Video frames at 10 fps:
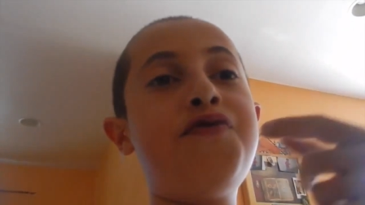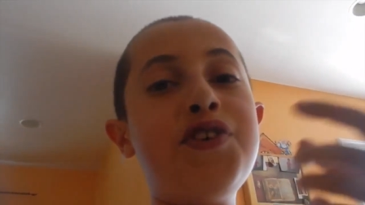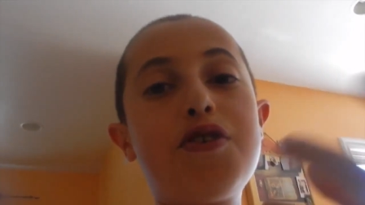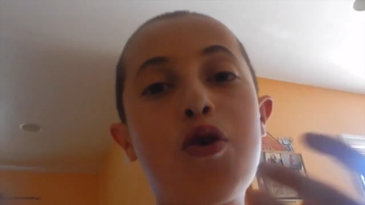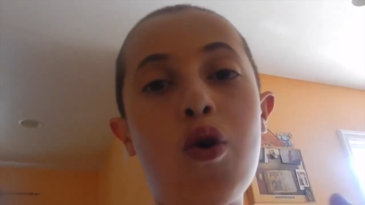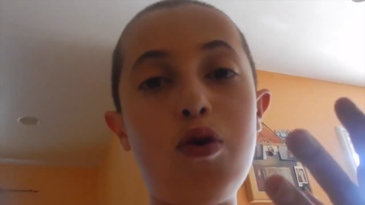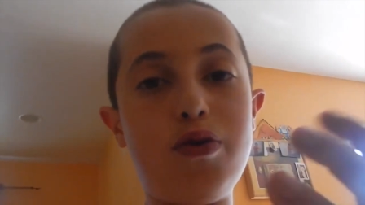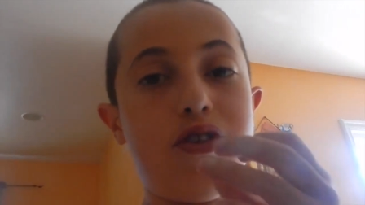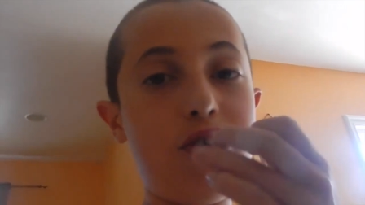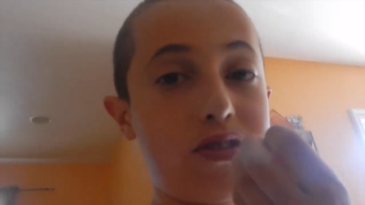you feel
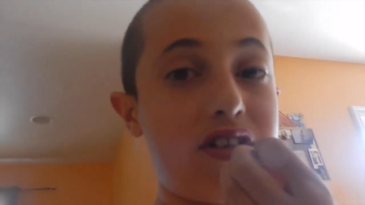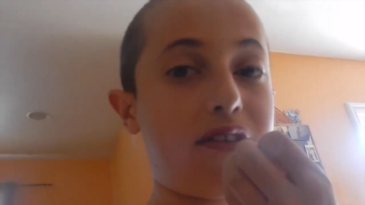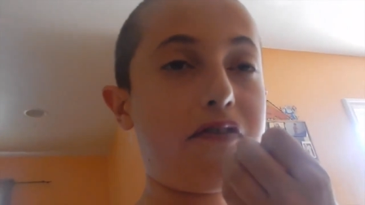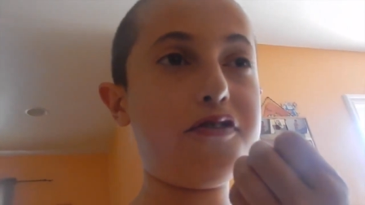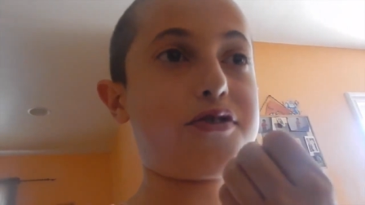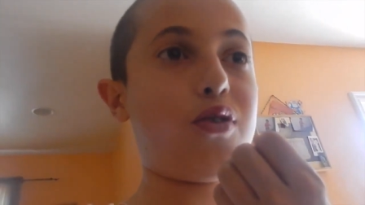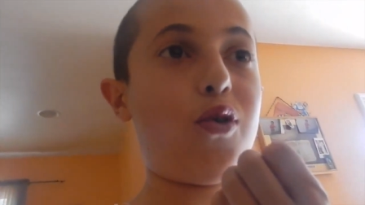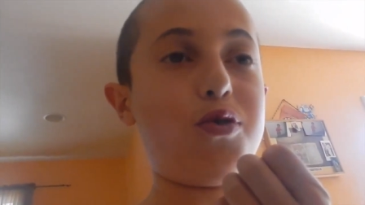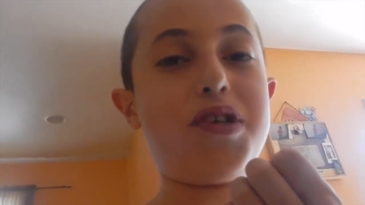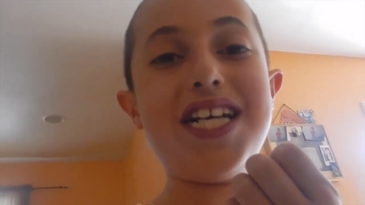cold. Your tongue feels
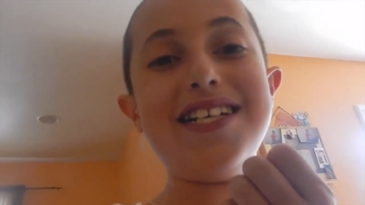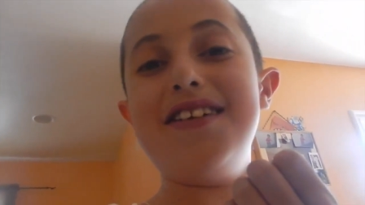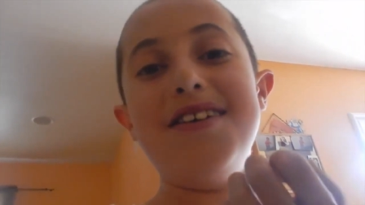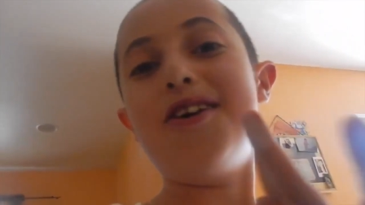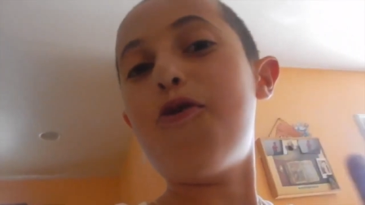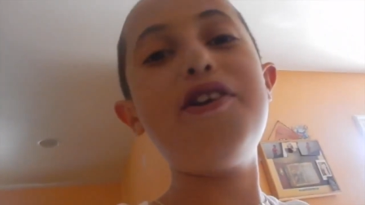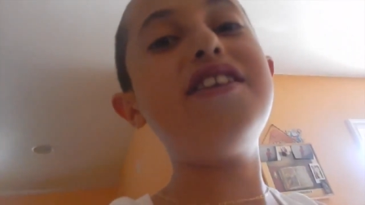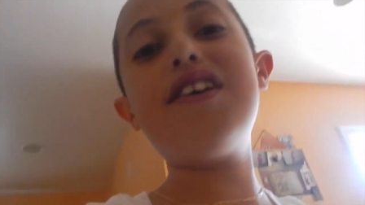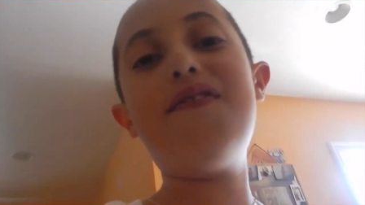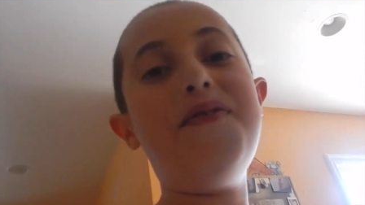cold, right? We
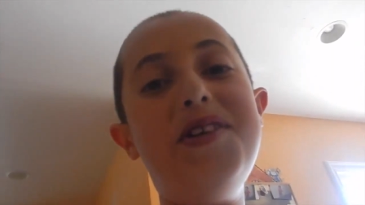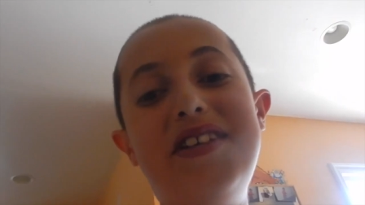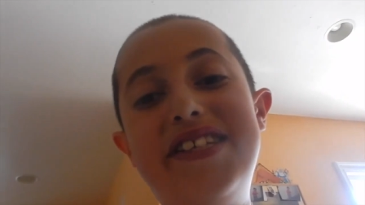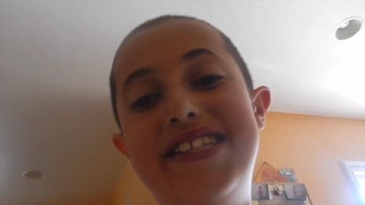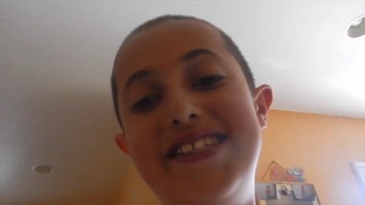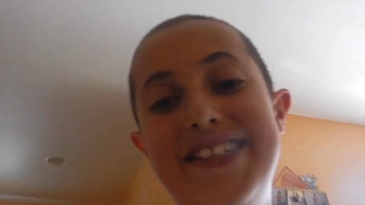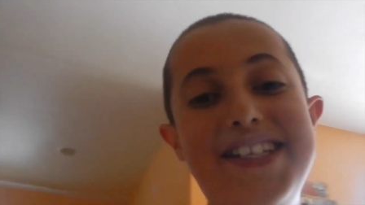didn't feel it.